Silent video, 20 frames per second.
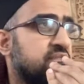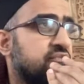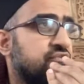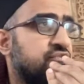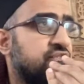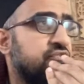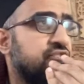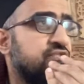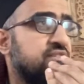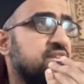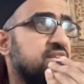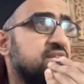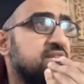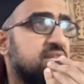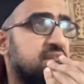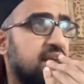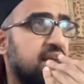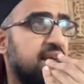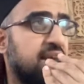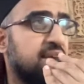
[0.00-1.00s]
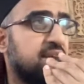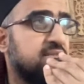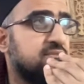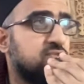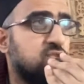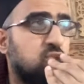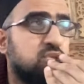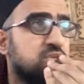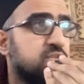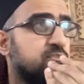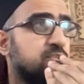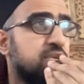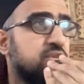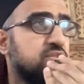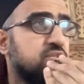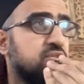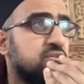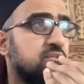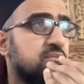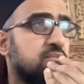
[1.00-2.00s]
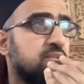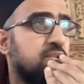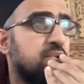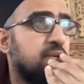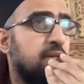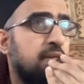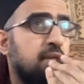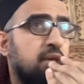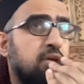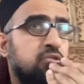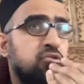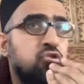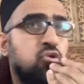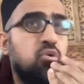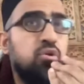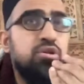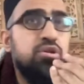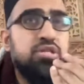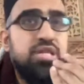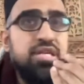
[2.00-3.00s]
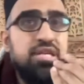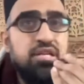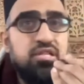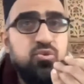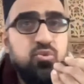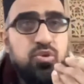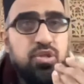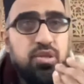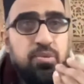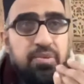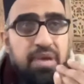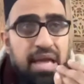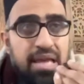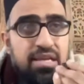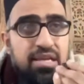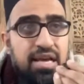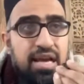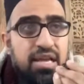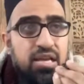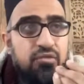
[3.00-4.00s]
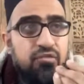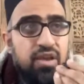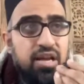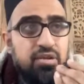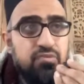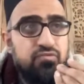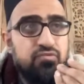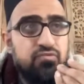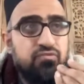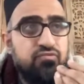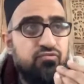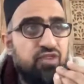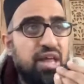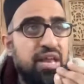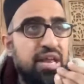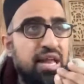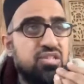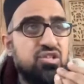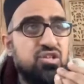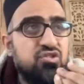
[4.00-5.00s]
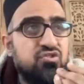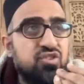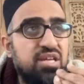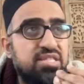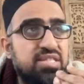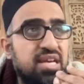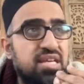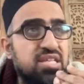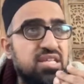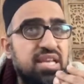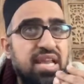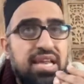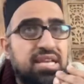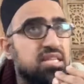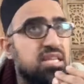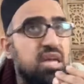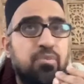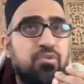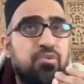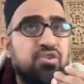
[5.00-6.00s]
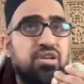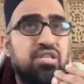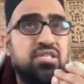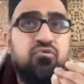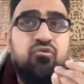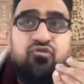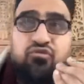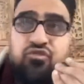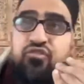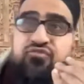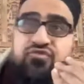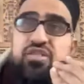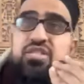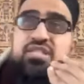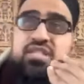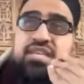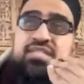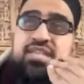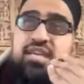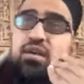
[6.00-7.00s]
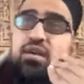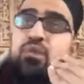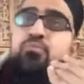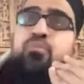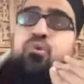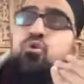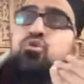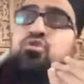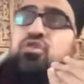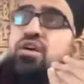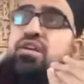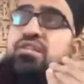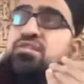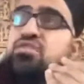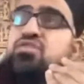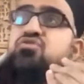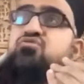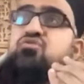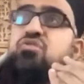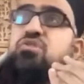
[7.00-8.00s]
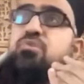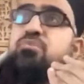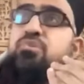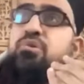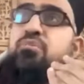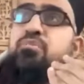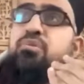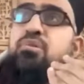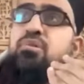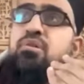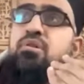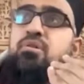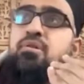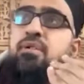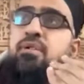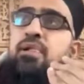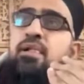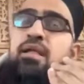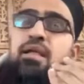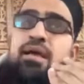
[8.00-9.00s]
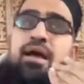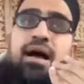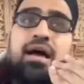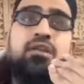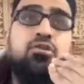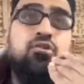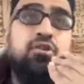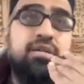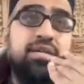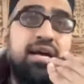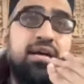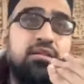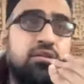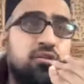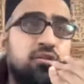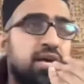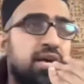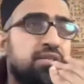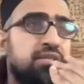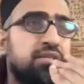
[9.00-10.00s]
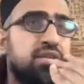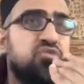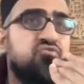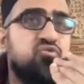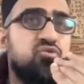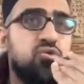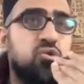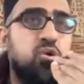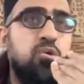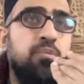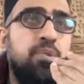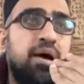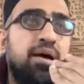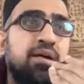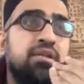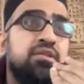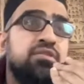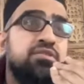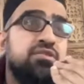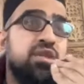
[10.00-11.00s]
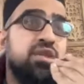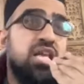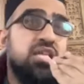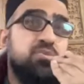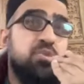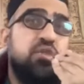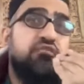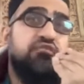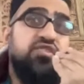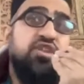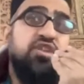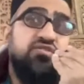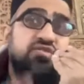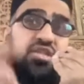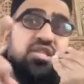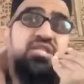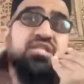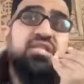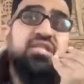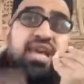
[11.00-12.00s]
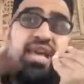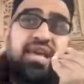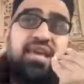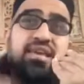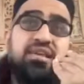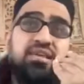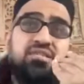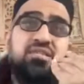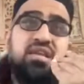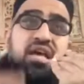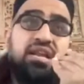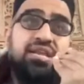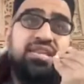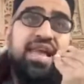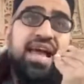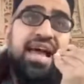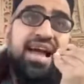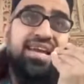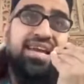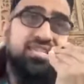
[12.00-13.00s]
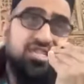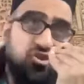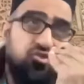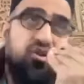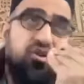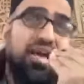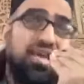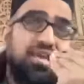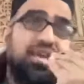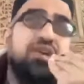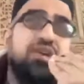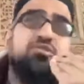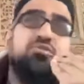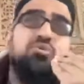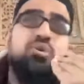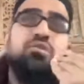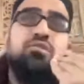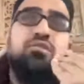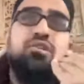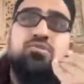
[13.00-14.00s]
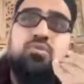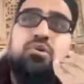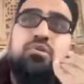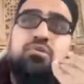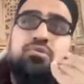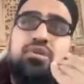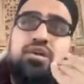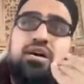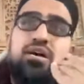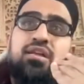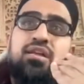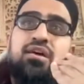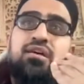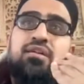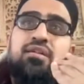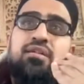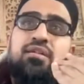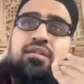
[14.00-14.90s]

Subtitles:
50 days, no one speaks to them. No one deals with them, any kind of like financial transaction, any type of transaction. 50 days like a boycott against these 3 people. And look at this with Tawbah. They spent 50 days and nights crying out to Allah subhanahu wa ta'ala.